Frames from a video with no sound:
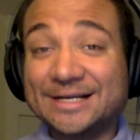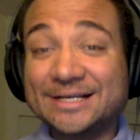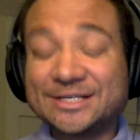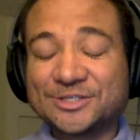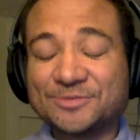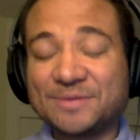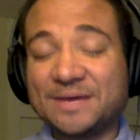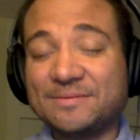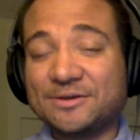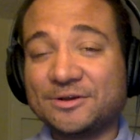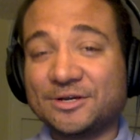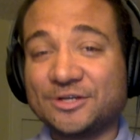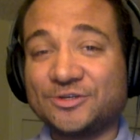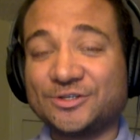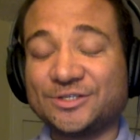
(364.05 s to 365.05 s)
So maybe you're
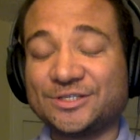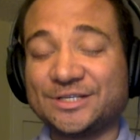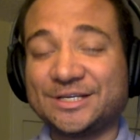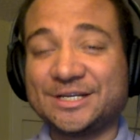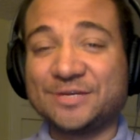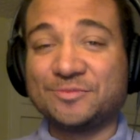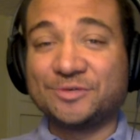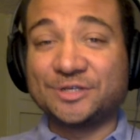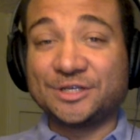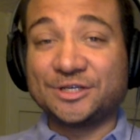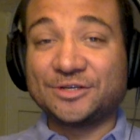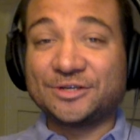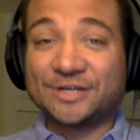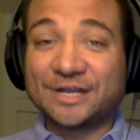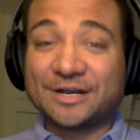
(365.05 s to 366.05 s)
interested in a
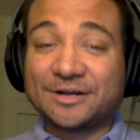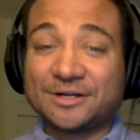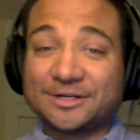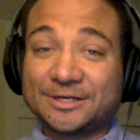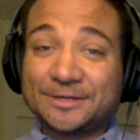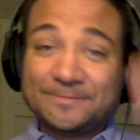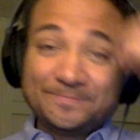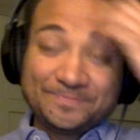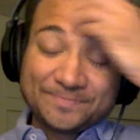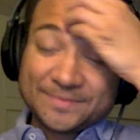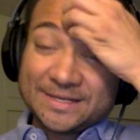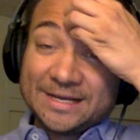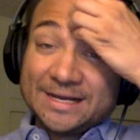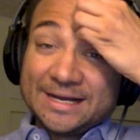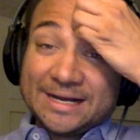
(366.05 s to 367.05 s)
particular character.
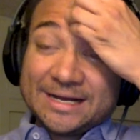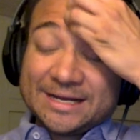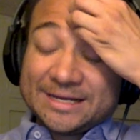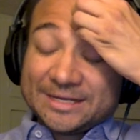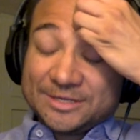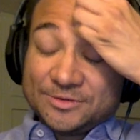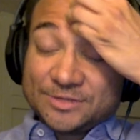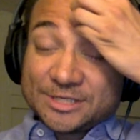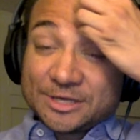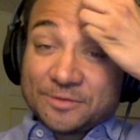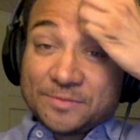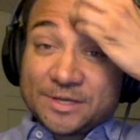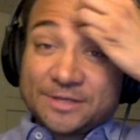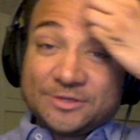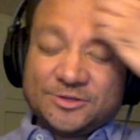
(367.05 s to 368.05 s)
You tell
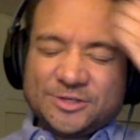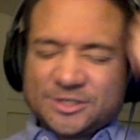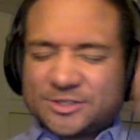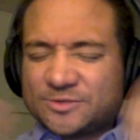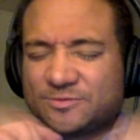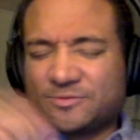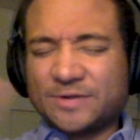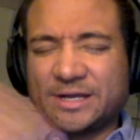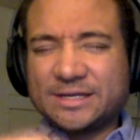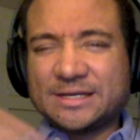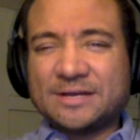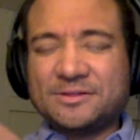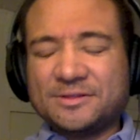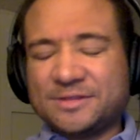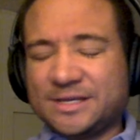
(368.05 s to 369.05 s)
me. You just write
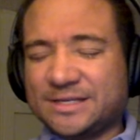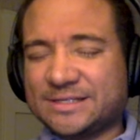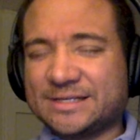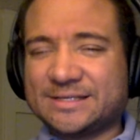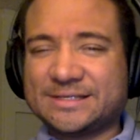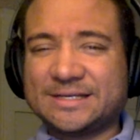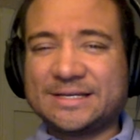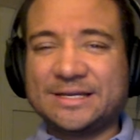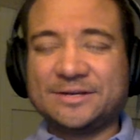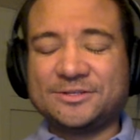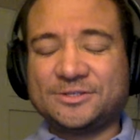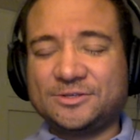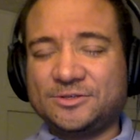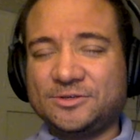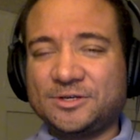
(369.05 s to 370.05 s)
down the things that stand out
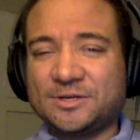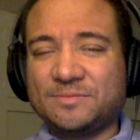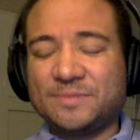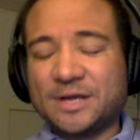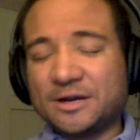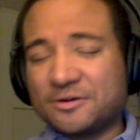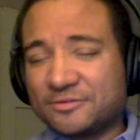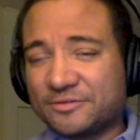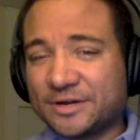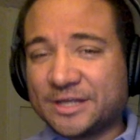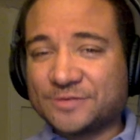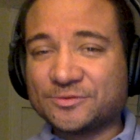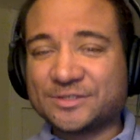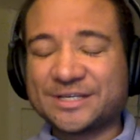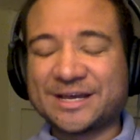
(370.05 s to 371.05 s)
to you. You can paraphrase
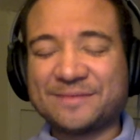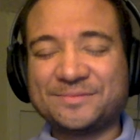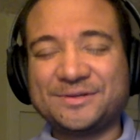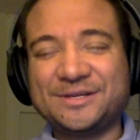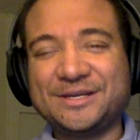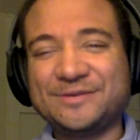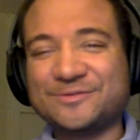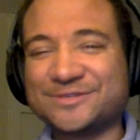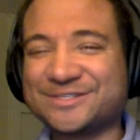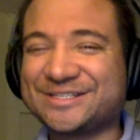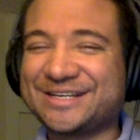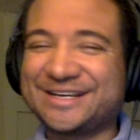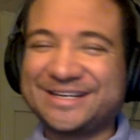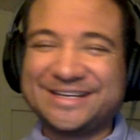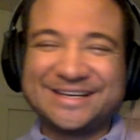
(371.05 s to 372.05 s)
what's happening, what's
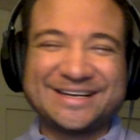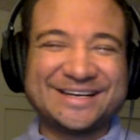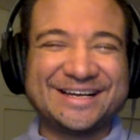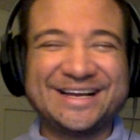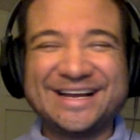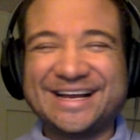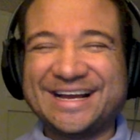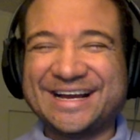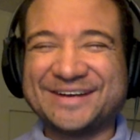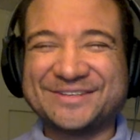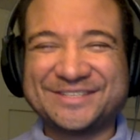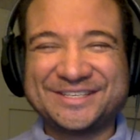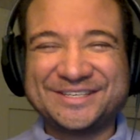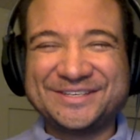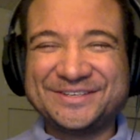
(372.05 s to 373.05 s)
standing out
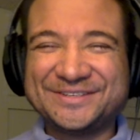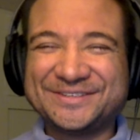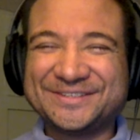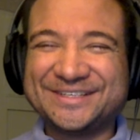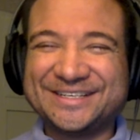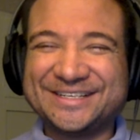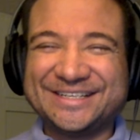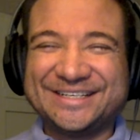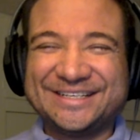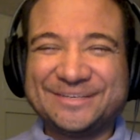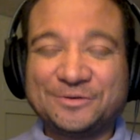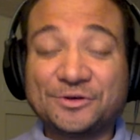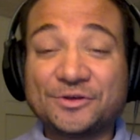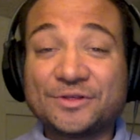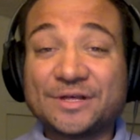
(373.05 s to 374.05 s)
to you,
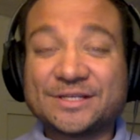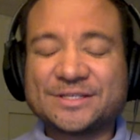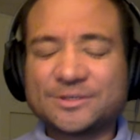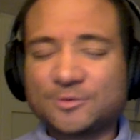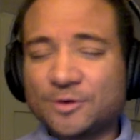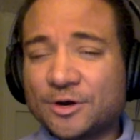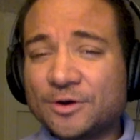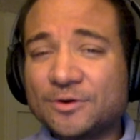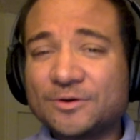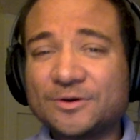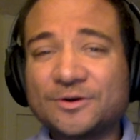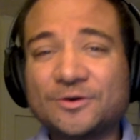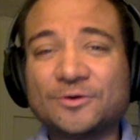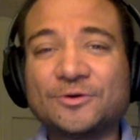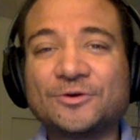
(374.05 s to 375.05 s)
whether that's a quote
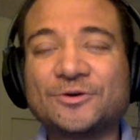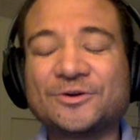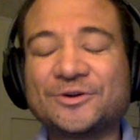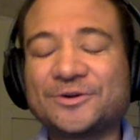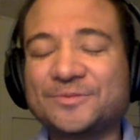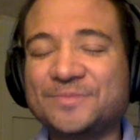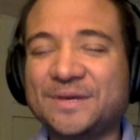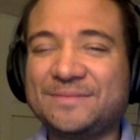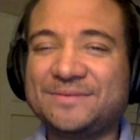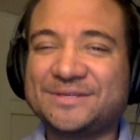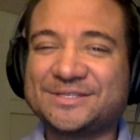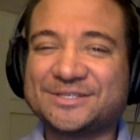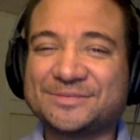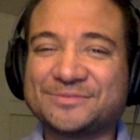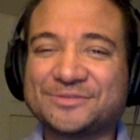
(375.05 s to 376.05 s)
or maybe
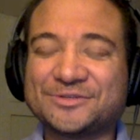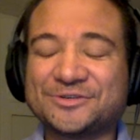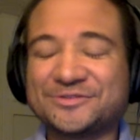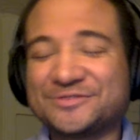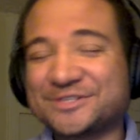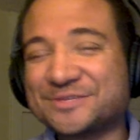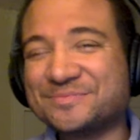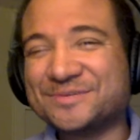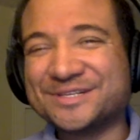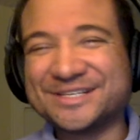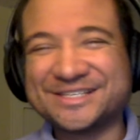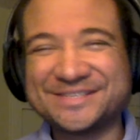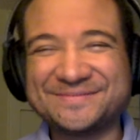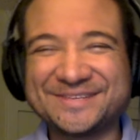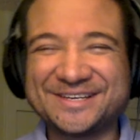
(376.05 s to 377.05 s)
some sort of
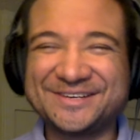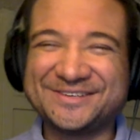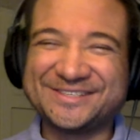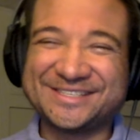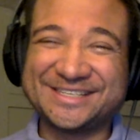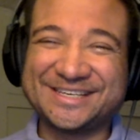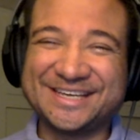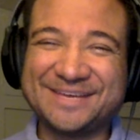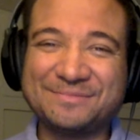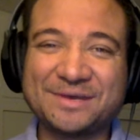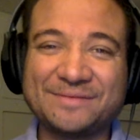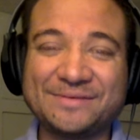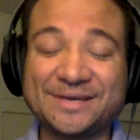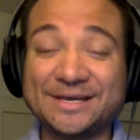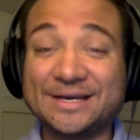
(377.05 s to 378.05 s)
symbolism that you're seeing.
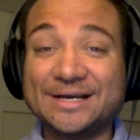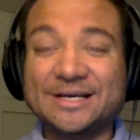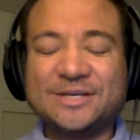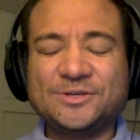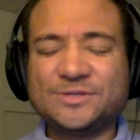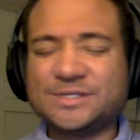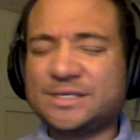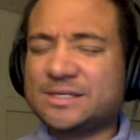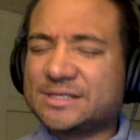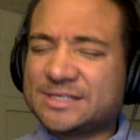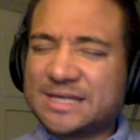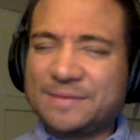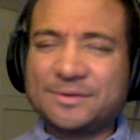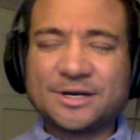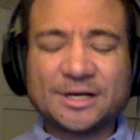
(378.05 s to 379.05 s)
Maybe you see the
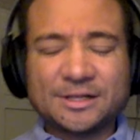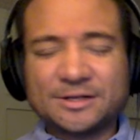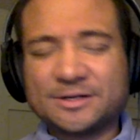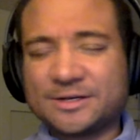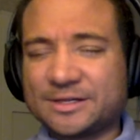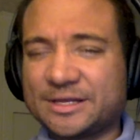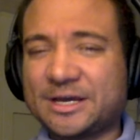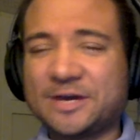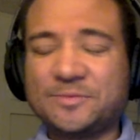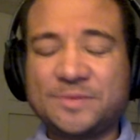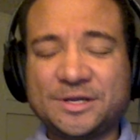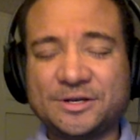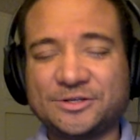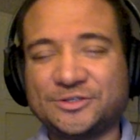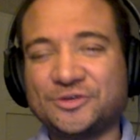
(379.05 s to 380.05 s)
same color that
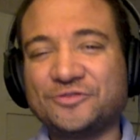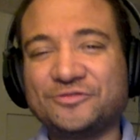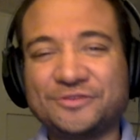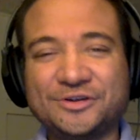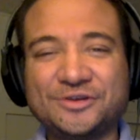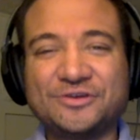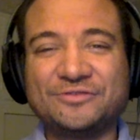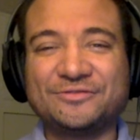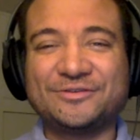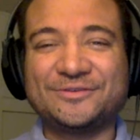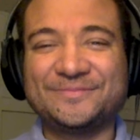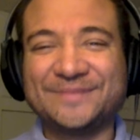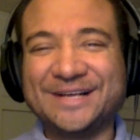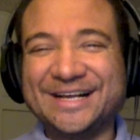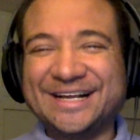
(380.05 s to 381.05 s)
appears over and over.
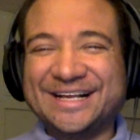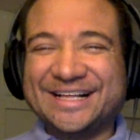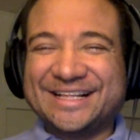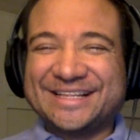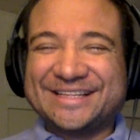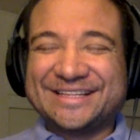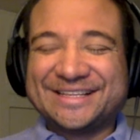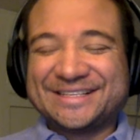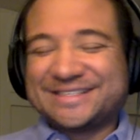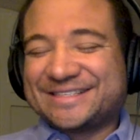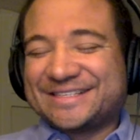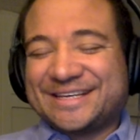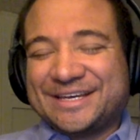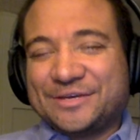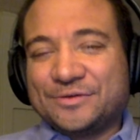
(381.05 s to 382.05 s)
Let's
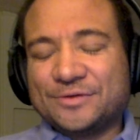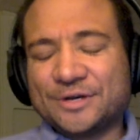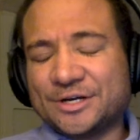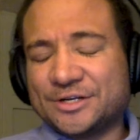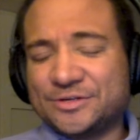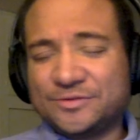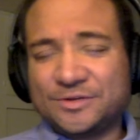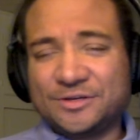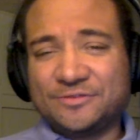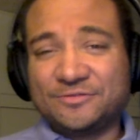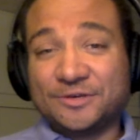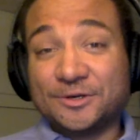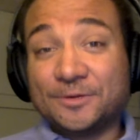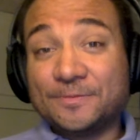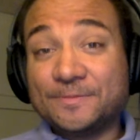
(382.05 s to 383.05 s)
say you are doing
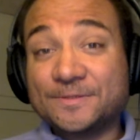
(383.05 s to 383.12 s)
film.